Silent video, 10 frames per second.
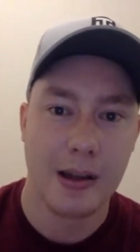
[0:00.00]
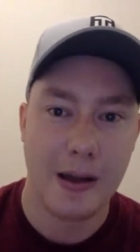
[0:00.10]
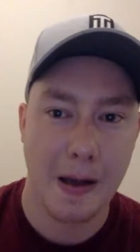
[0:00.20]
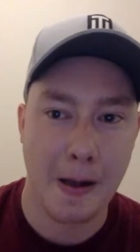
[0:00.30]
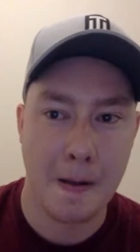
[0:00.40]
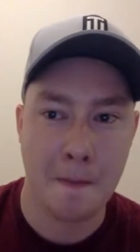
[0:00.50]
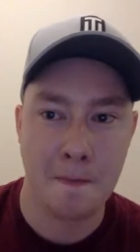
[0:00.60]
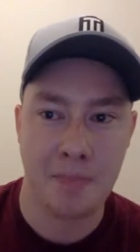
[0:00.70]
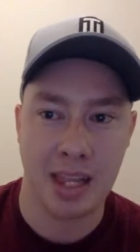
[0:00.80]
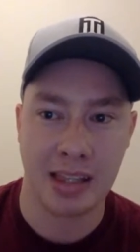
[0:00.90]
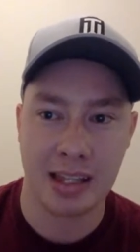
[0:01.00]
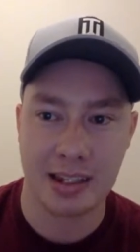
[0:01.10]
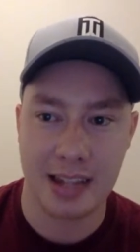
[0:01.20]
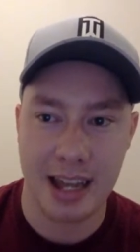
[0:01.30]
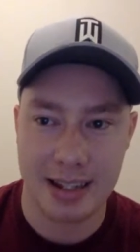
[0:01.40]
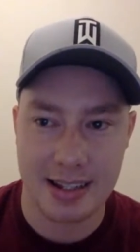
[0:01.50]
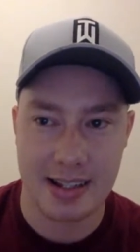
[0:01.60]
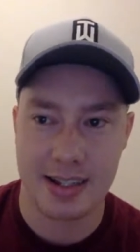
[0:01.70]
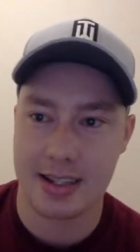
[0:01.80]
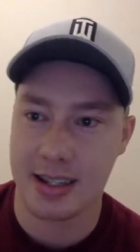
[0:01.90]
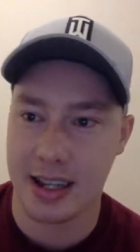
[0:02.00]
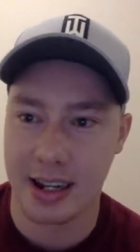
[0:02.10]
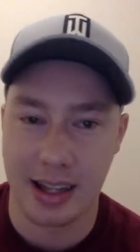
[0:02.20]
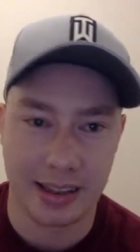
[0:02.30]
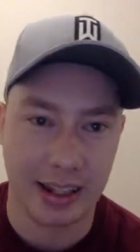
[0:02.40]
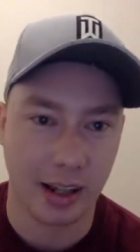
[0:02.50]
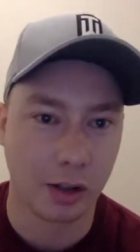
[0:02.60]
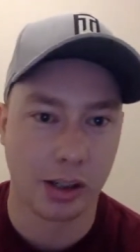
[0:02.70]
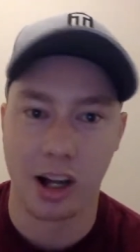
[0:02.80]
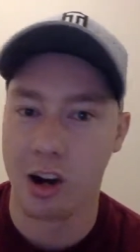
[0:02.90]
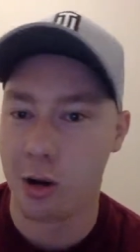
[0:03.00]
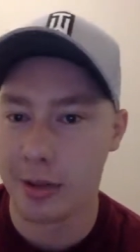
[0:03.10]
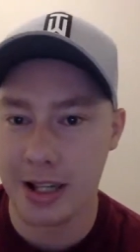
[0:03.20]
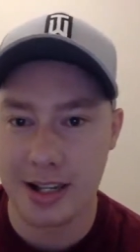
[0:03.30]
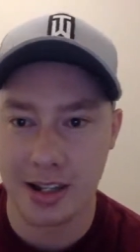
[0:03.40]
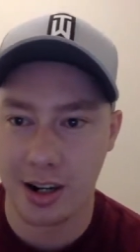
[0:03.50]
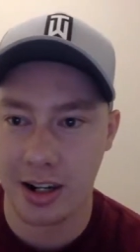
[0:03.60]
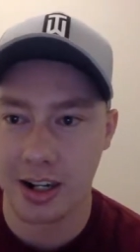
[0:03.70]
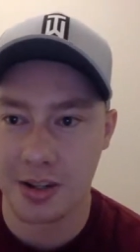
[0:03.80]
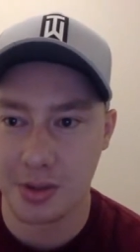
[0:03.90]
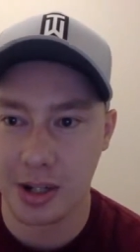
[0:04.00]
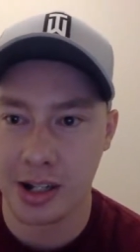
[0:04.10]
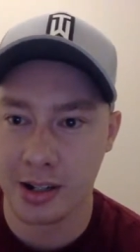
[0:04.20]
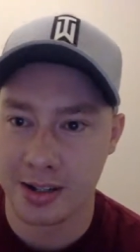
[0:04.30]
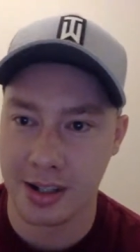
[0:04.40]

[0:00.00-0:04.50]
And then Texas and I think Oklahoma is on it as well.